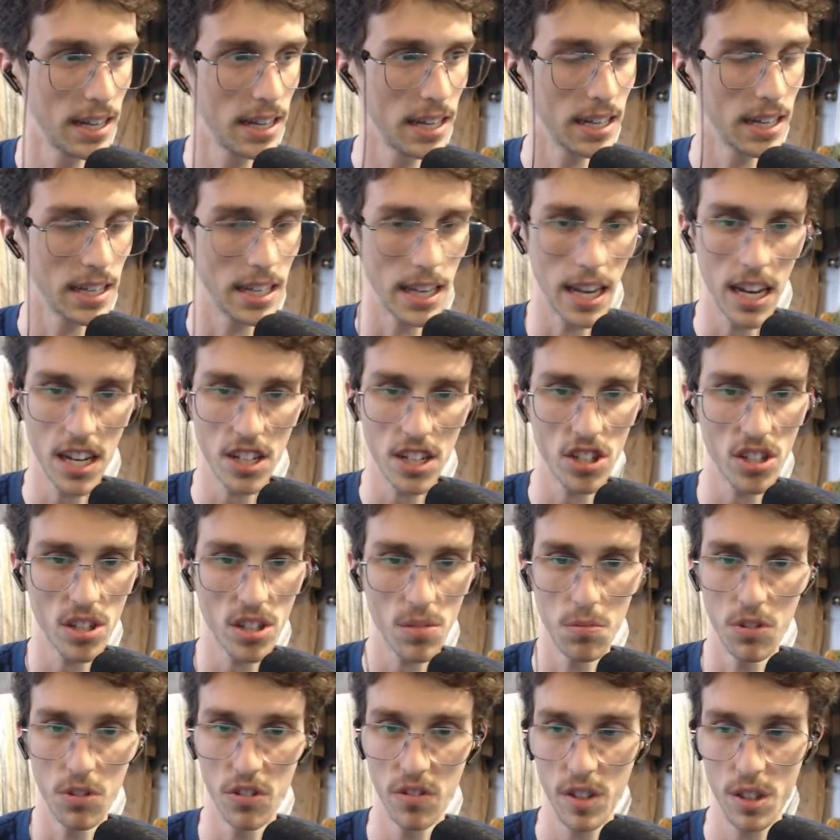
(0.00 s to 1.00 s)
yeah, just
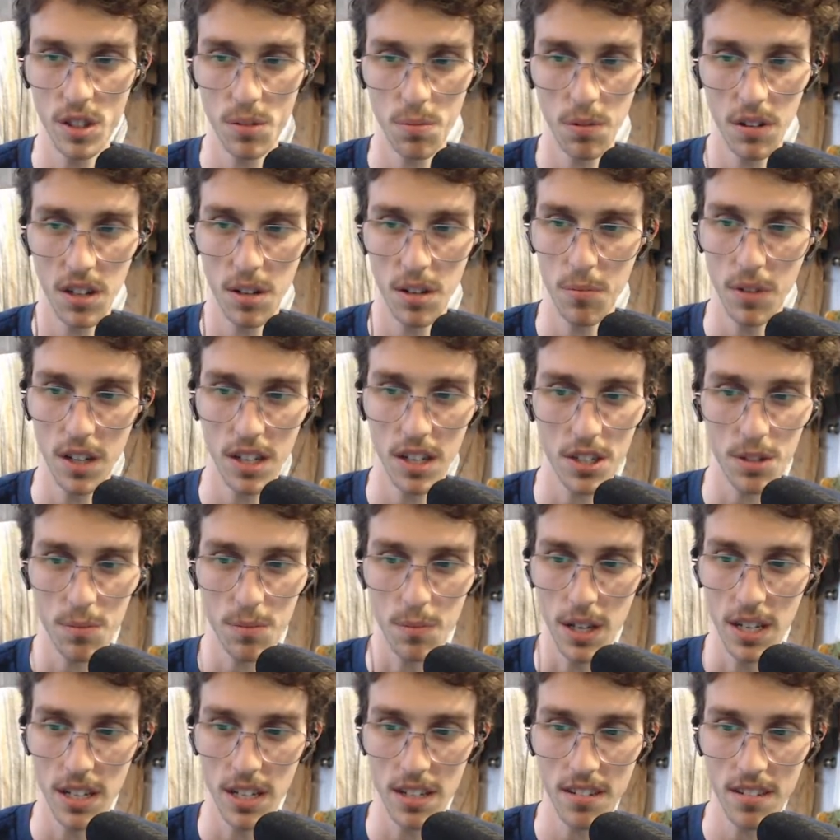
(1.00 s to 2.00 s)
movies pretty much,
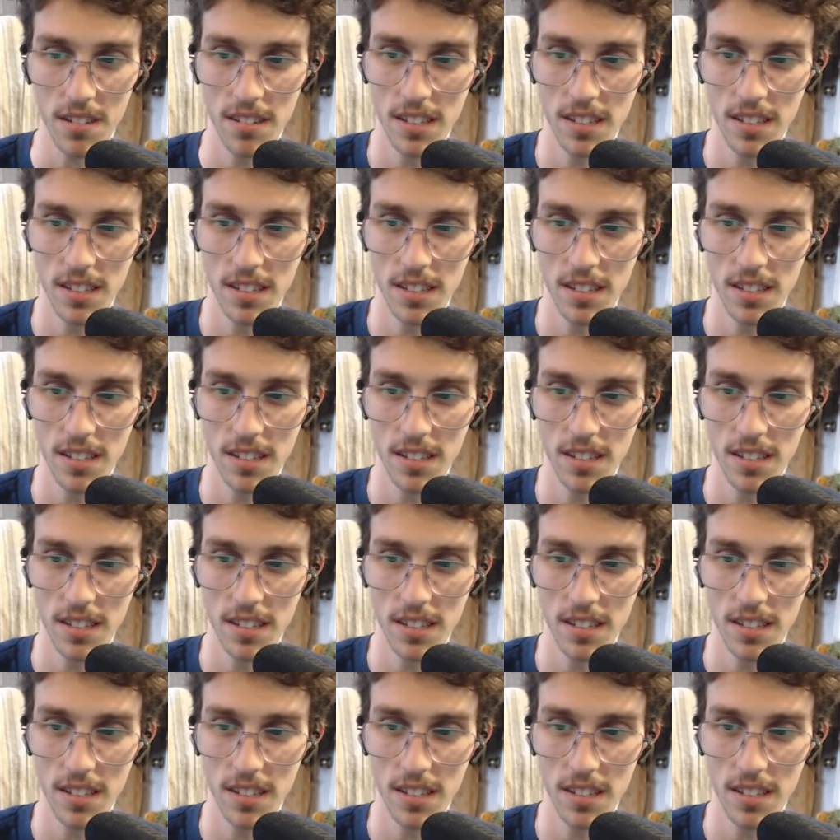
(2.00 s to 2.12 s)
man.